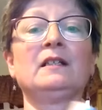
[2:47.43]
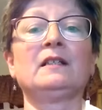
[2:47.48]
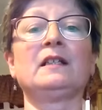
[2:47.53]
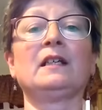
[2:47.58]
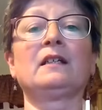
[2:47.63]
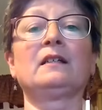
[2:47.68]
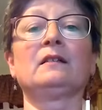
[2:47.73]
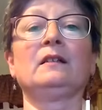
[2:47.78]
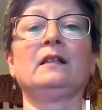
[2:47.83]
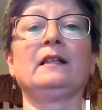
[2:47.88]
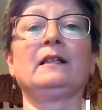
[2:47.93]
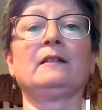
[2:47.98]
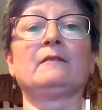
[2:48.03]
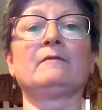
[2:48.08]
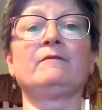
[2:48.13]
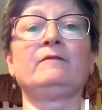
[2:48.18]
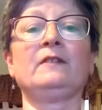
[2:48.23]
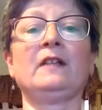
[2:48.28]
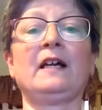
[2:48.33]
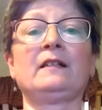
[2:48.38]
They can lay
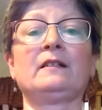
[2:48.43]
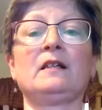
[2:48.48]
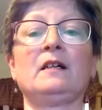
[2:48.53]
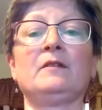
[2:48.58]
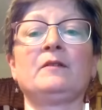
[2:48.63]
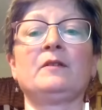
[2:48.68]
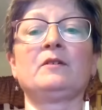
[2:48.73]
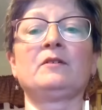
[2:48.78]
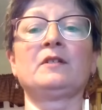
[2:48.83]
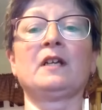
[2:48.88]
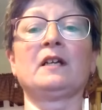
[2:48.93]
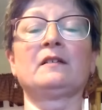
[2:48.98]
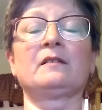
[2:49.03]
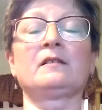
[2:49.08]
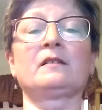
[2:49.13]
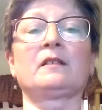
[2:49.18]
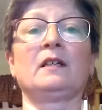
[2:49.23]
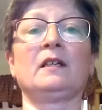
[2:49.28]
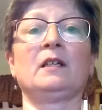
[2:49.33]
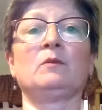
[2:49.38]
it flat on their
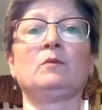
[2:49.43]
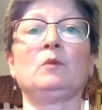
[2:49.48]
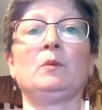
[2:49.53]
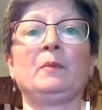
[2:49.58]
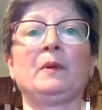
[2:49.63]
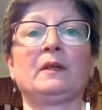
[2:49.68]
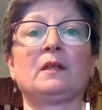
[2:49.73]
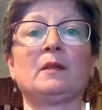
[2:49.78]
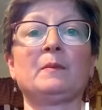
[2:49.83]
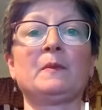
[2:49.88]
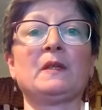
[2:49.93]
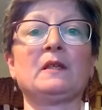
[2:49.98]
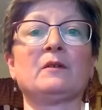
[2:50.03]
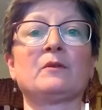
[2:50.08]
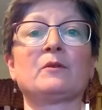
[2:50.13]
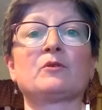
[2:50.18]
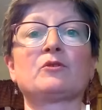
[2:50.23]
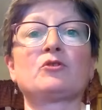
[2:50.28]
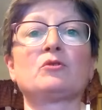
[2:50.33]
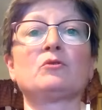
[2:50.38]
desk, and it will pick up the
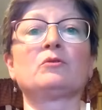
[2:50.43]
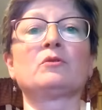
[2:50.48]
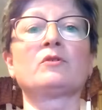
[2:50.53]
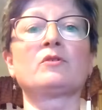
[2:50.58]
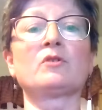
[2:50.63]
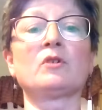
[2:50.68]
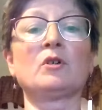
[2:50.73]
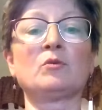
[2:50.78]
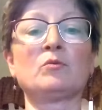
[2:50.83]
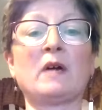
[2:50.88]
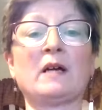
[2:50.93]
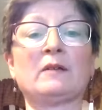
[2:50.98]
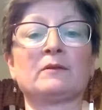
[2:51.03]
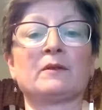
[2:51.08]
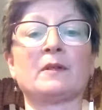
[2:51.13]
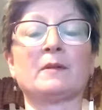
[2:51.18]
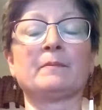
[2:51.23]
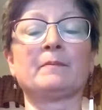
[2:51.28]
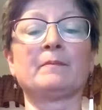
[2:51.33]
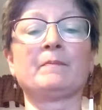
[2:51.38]
other students
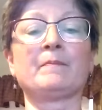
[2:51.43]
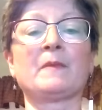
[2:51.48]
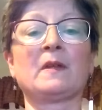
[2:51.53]
around them.